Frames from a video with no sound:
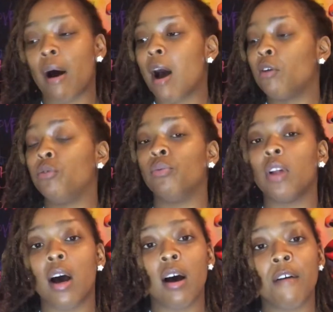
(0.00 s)
how you
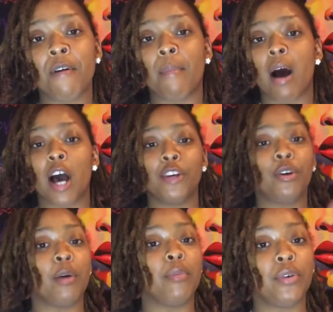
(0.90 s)
love, about how you
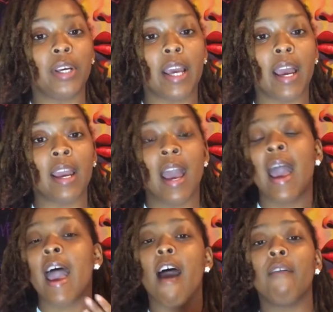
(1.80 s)
communicate,
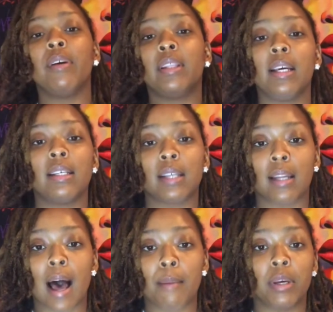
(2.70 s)
everything is a
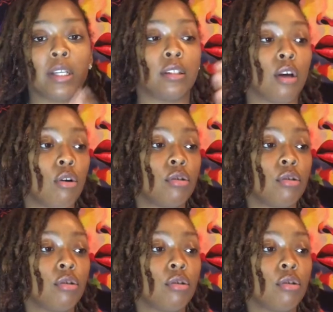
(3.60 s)
lie because those